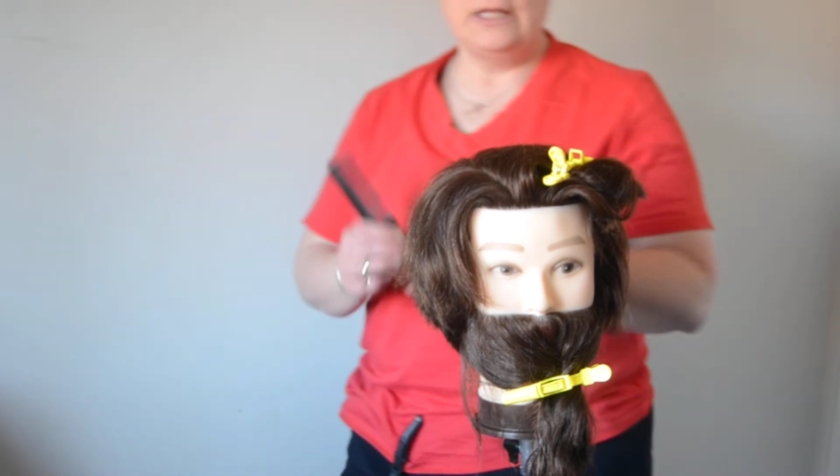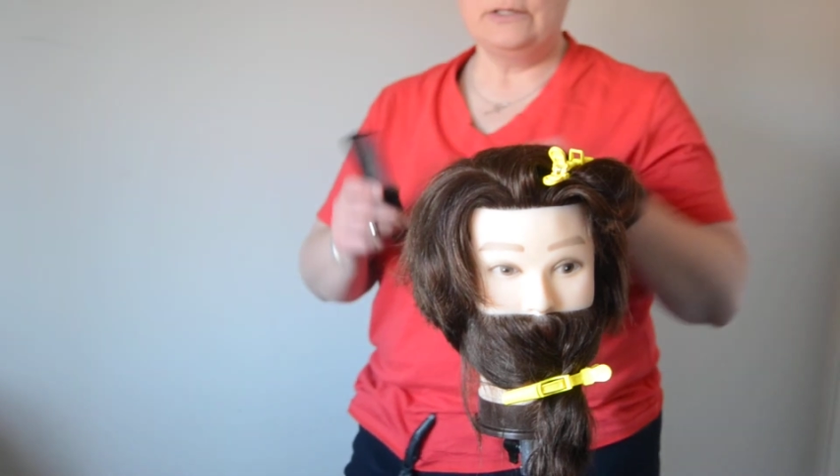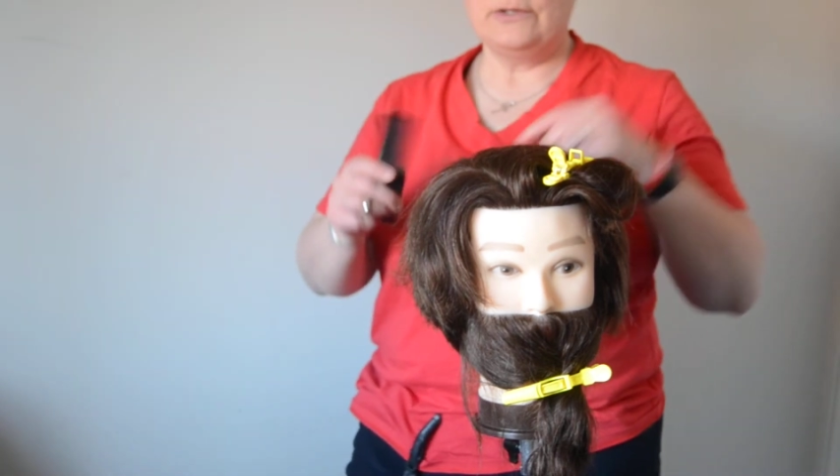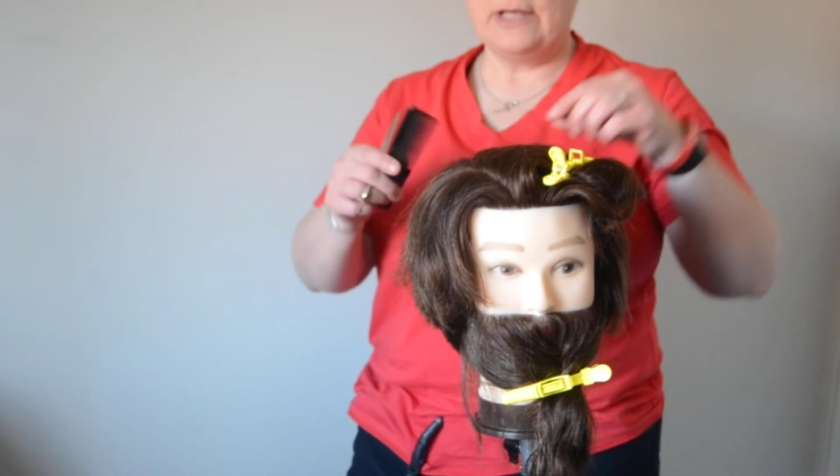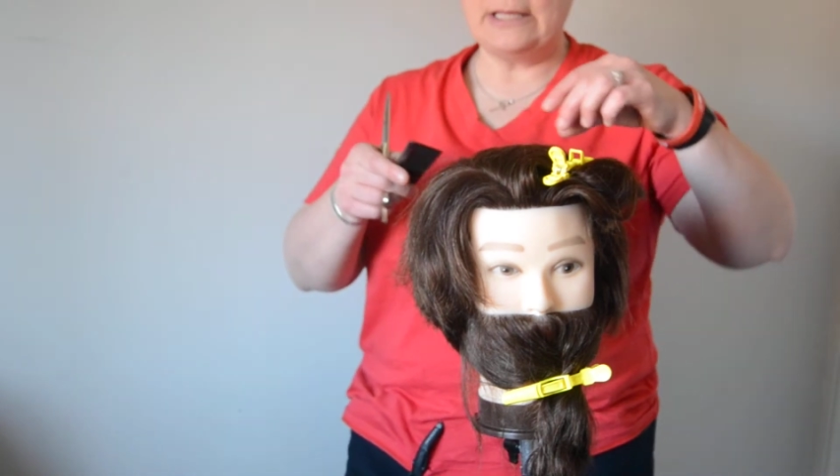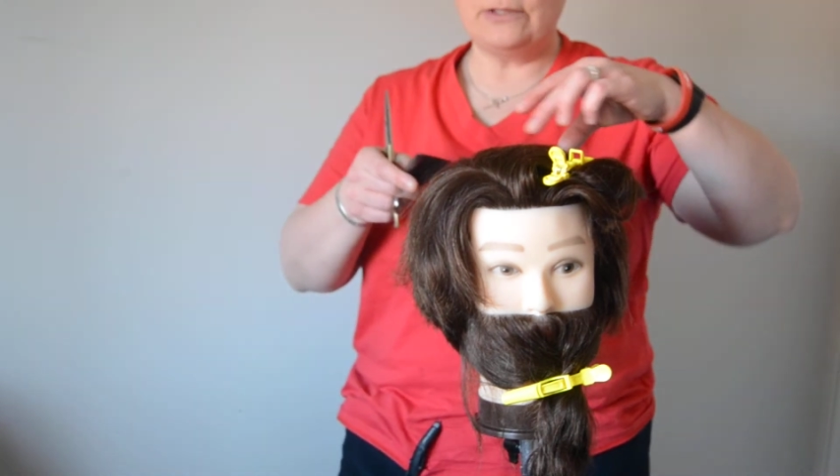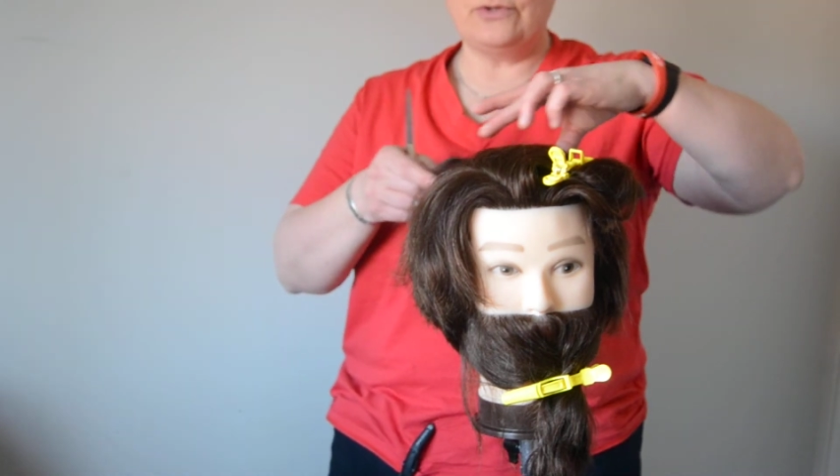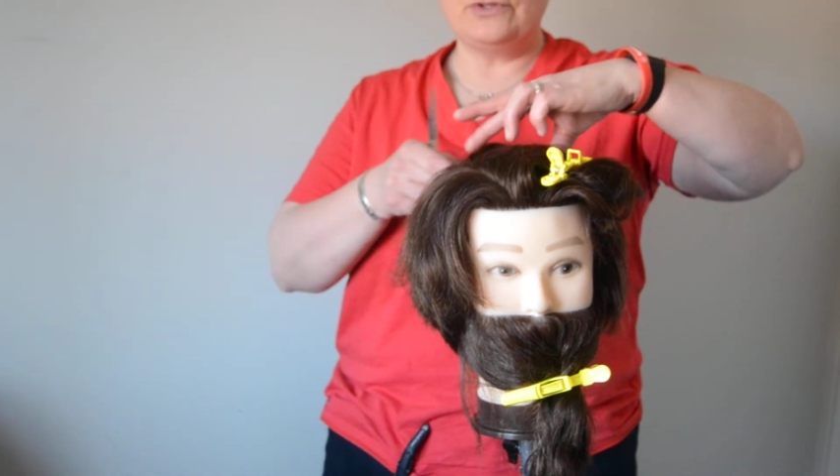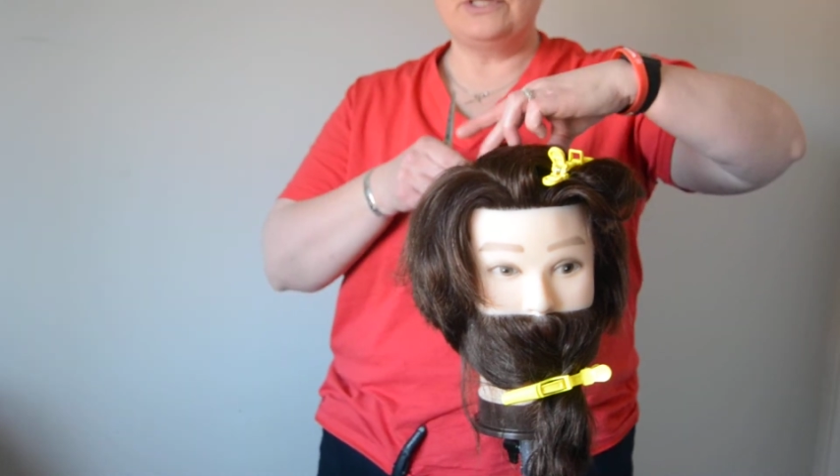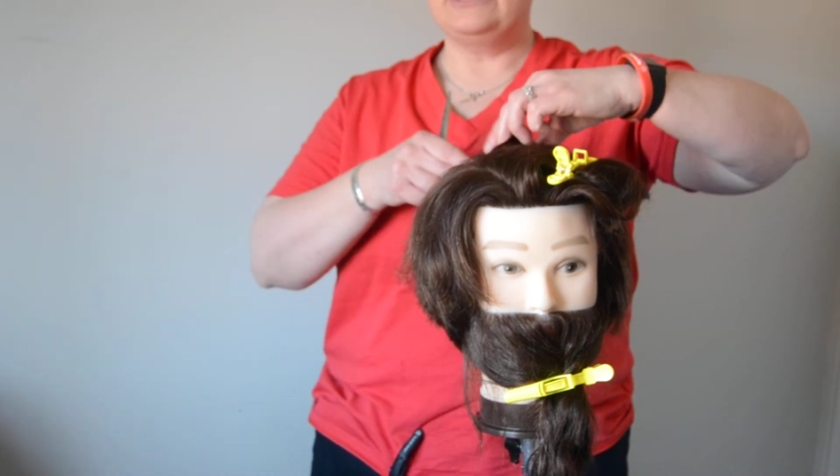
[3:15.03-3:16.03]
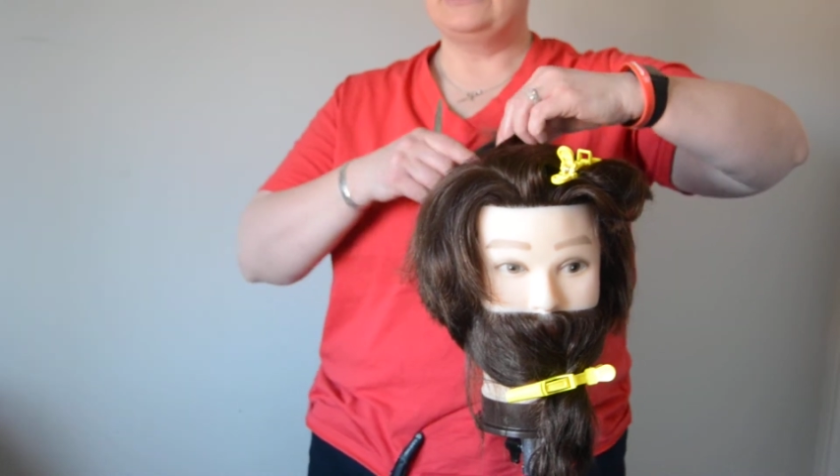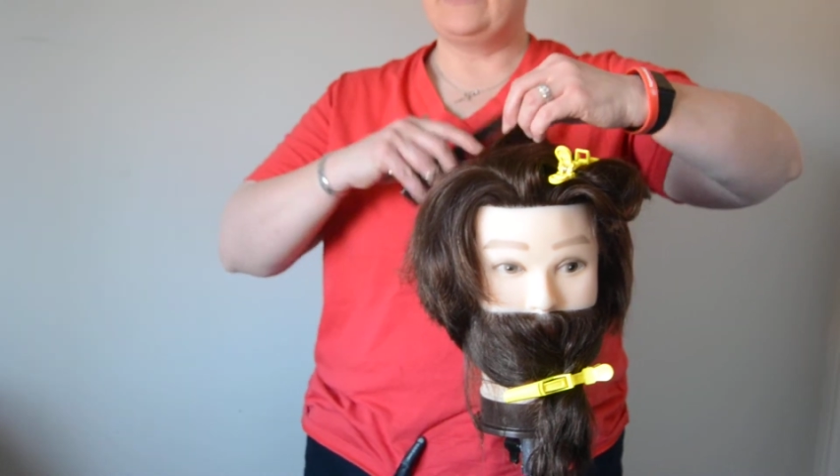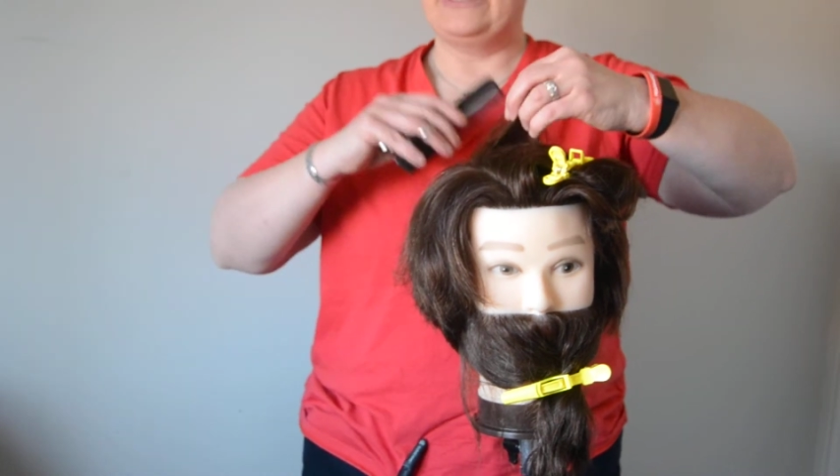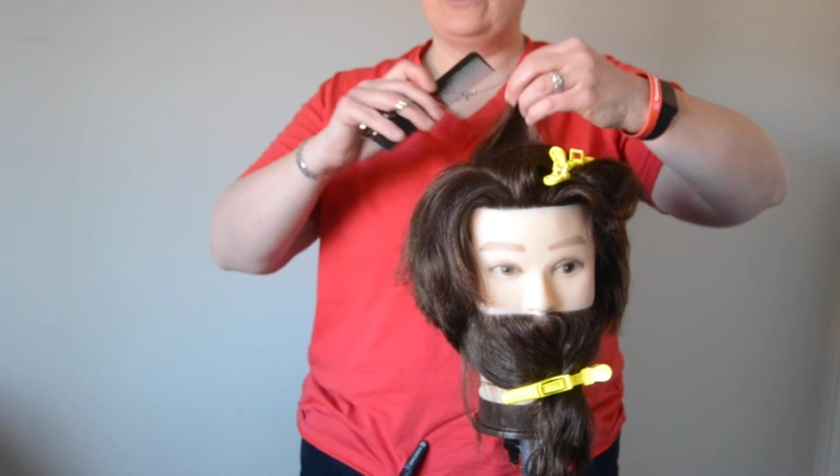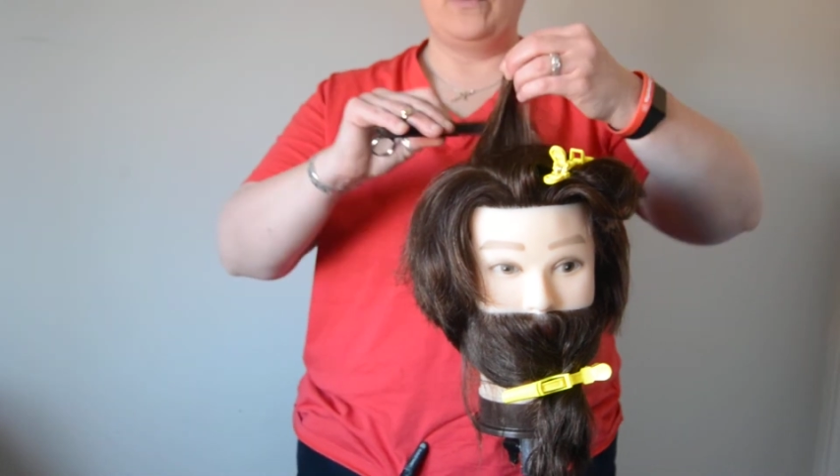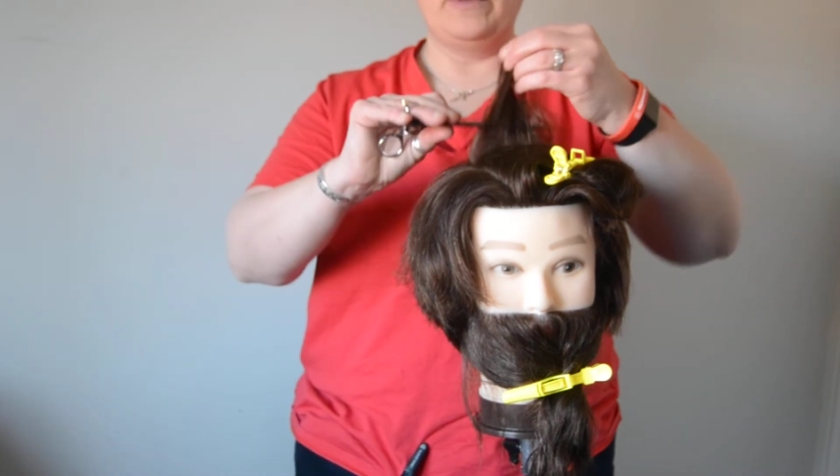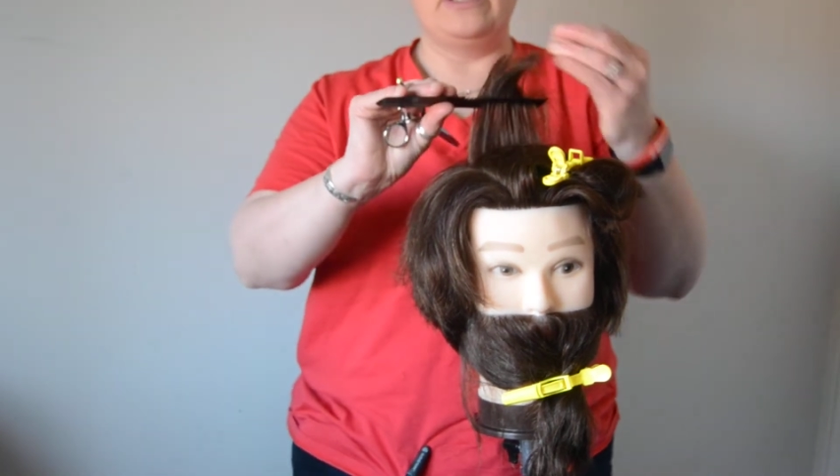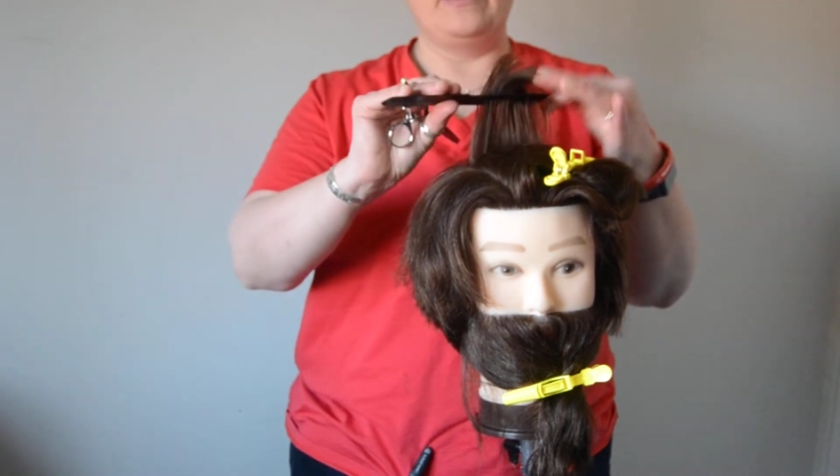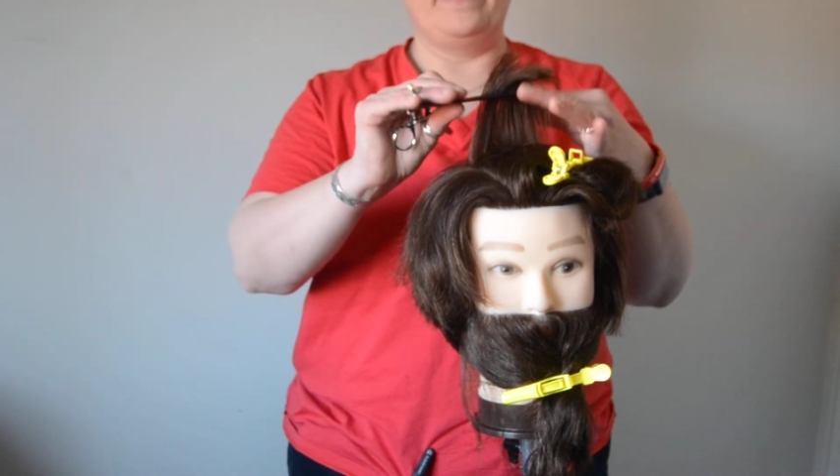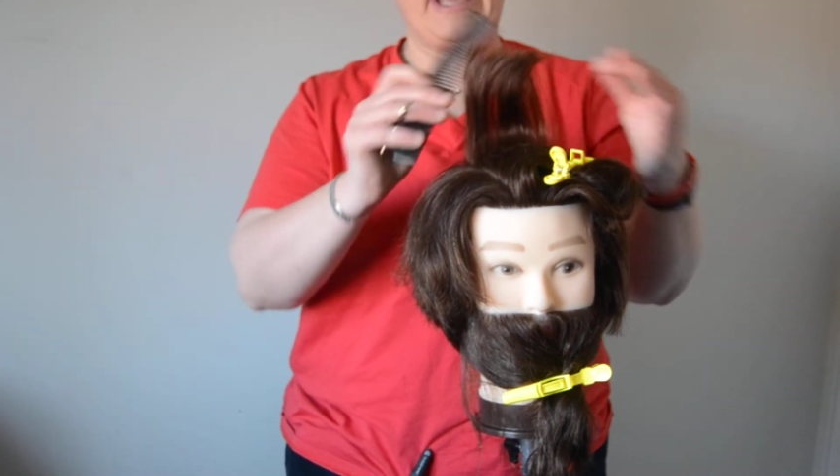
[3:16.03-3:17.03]
So castle cutting is where you come in
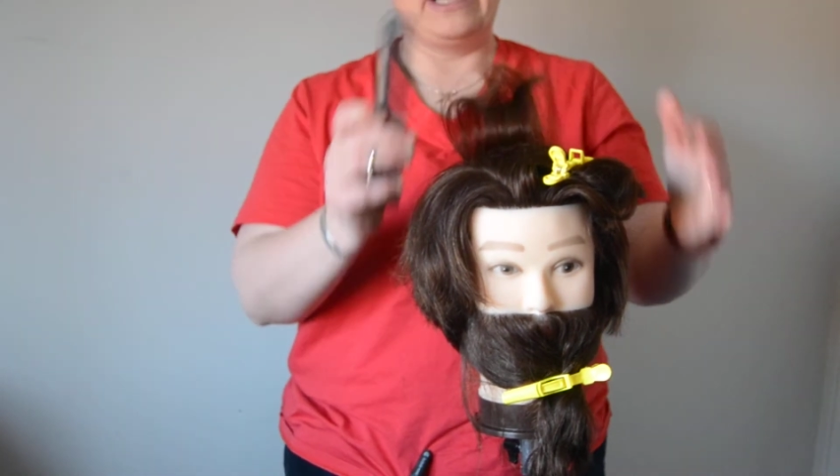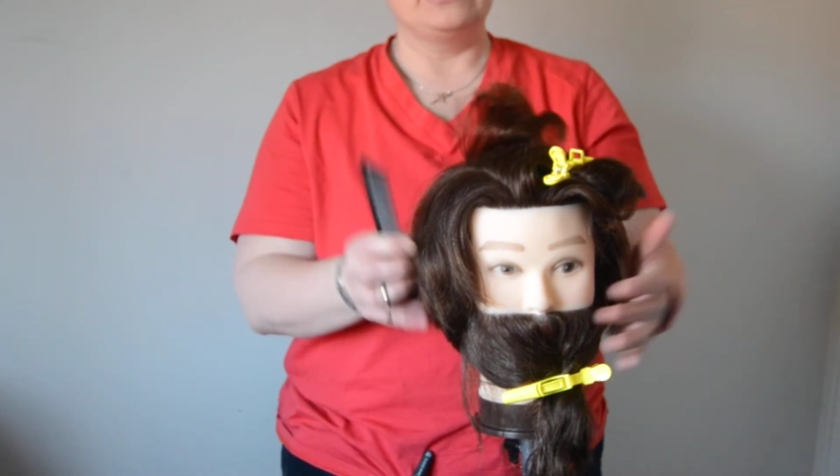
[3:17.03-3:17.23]
at the back of